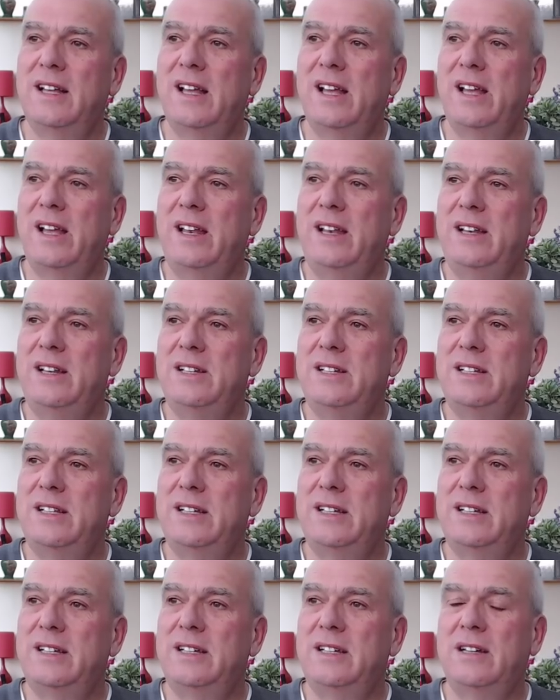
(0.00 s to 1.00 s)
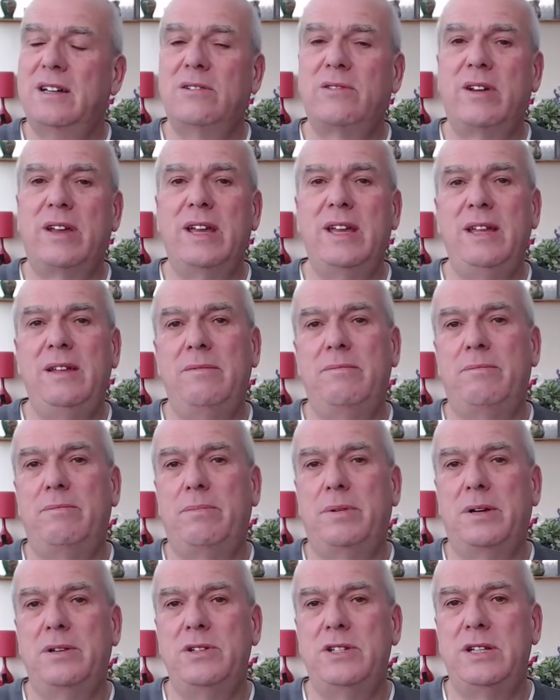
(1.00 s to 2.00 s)
and I'll keep
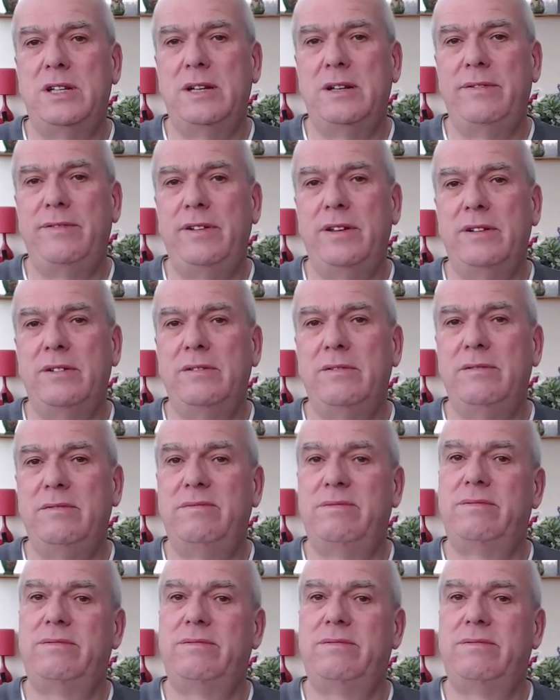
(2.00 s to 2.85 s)
posting a few